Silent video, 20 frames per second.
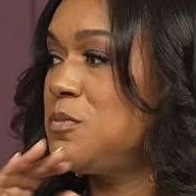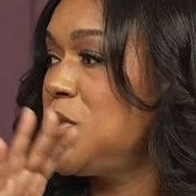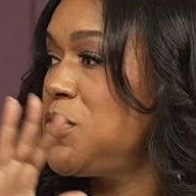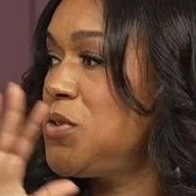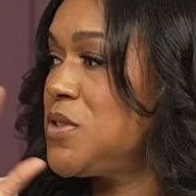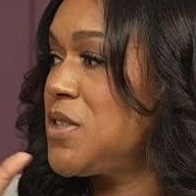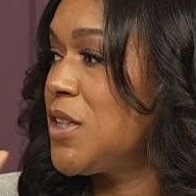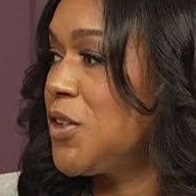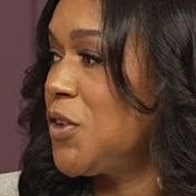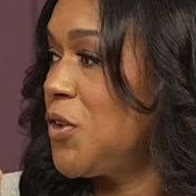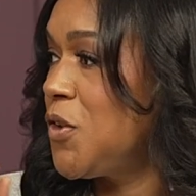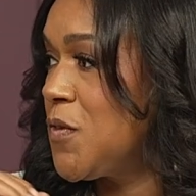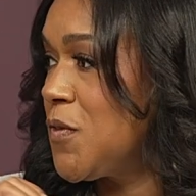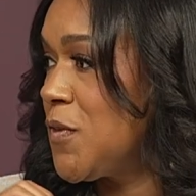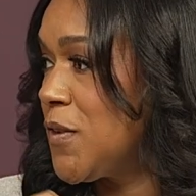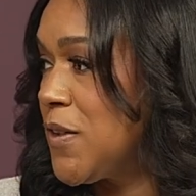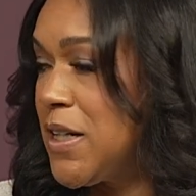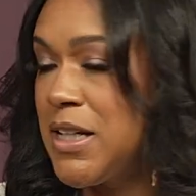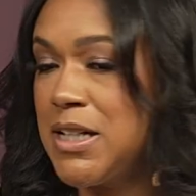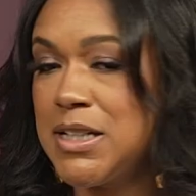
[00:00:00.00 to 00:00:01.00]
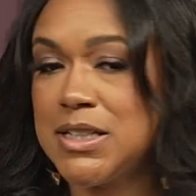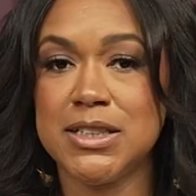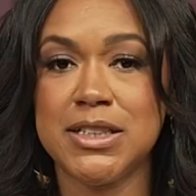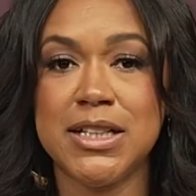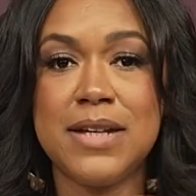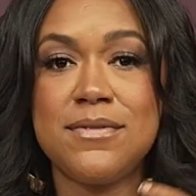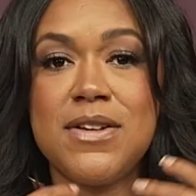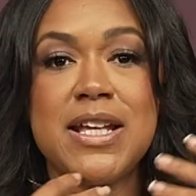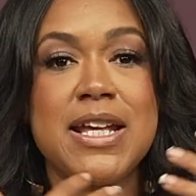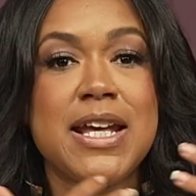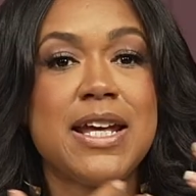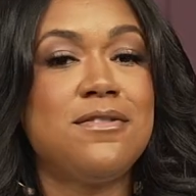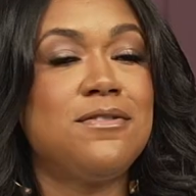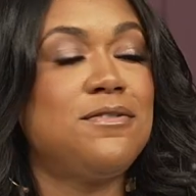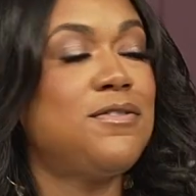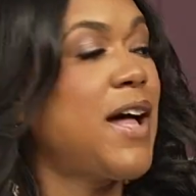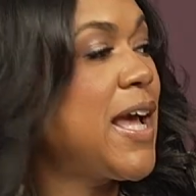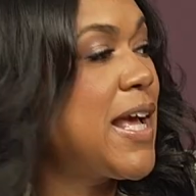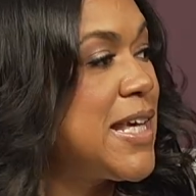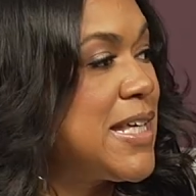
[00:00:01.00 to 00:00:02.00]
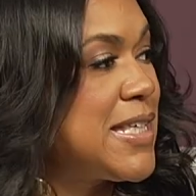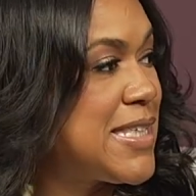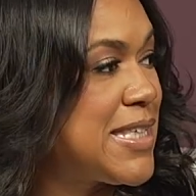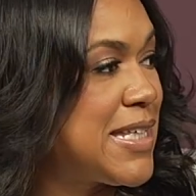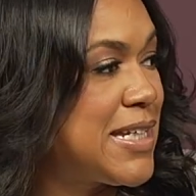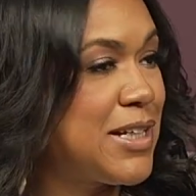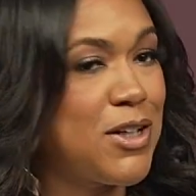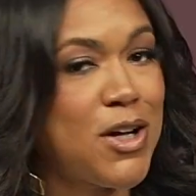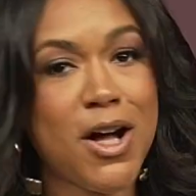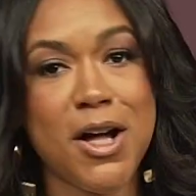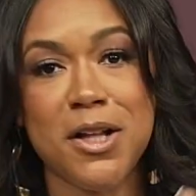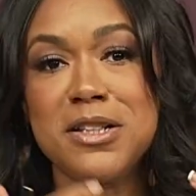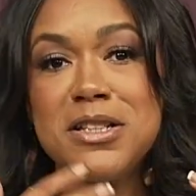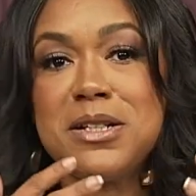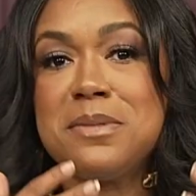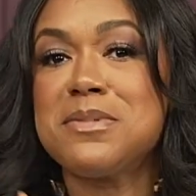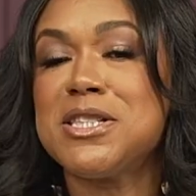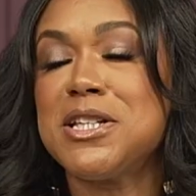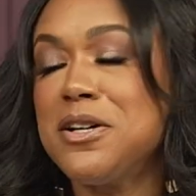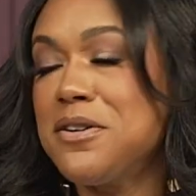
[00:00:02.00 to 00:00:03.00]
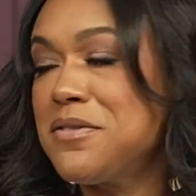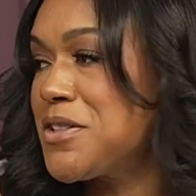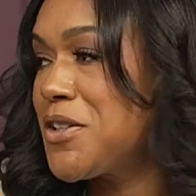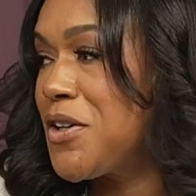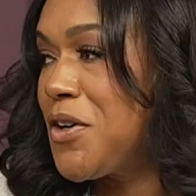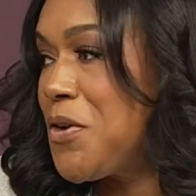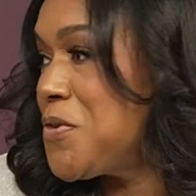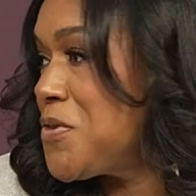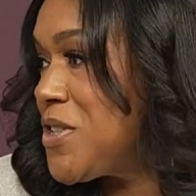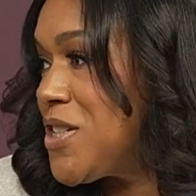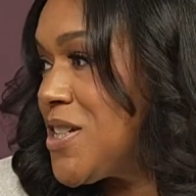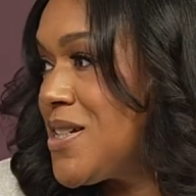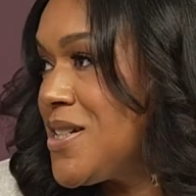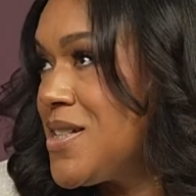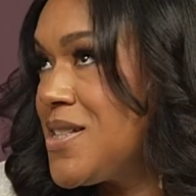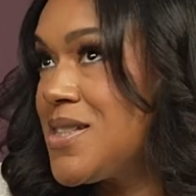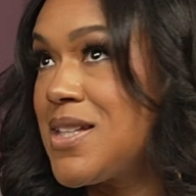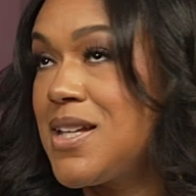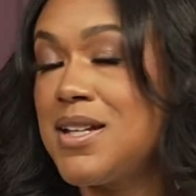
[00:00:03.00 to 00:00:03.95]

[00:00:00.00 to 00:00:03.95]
music over it, giving advice and calling themselves coaches.